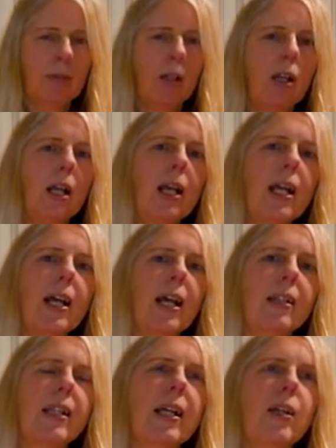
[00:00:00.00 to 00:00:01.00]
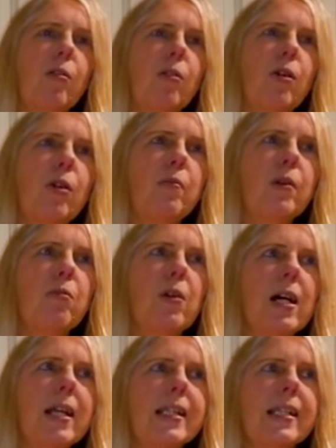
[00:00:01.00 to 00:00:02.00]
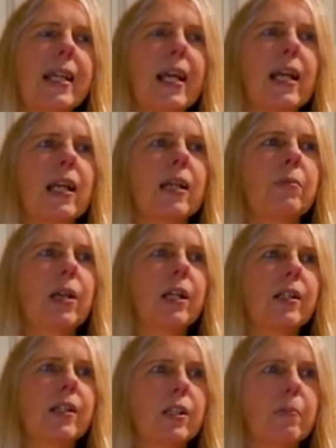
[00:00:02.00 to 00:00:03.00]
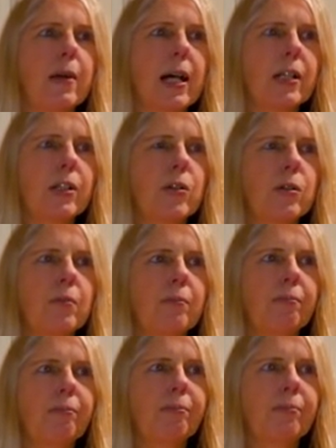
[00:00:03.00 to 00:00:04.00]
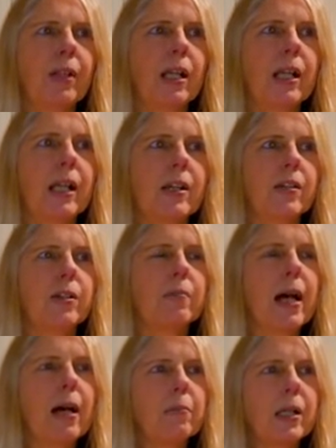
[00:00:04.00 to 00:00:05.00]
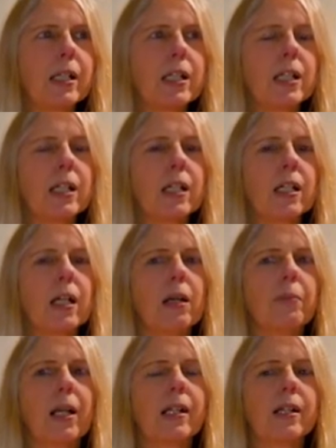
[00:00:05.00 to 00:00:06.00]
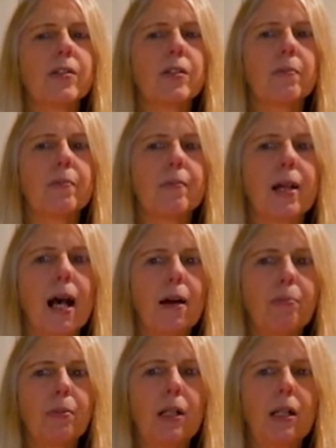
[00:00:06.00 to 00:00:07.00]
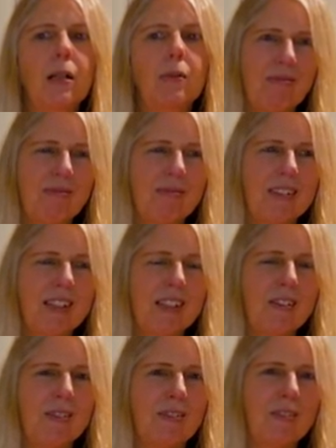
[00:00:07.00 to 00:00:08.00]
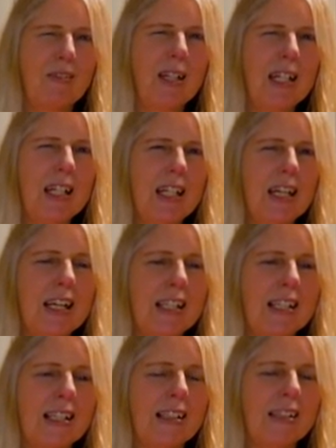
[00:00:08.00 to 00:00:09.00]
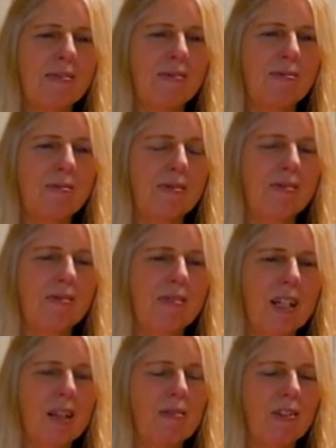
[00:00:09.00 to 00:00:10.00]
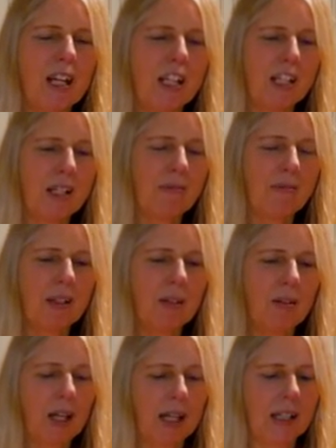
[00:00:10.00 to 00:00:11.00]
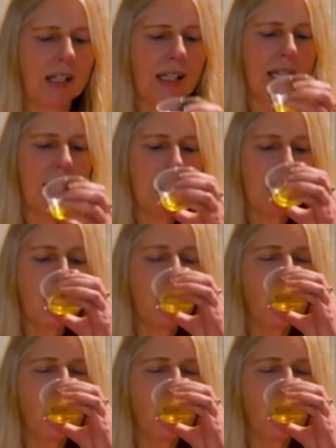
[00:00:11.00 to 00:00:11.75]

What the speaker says: Okay, and then aroma-wise, again, I'm getting tomato, I'm getting some almond, I'm getting some apple. So really nice, very fresh. Okay, to taste.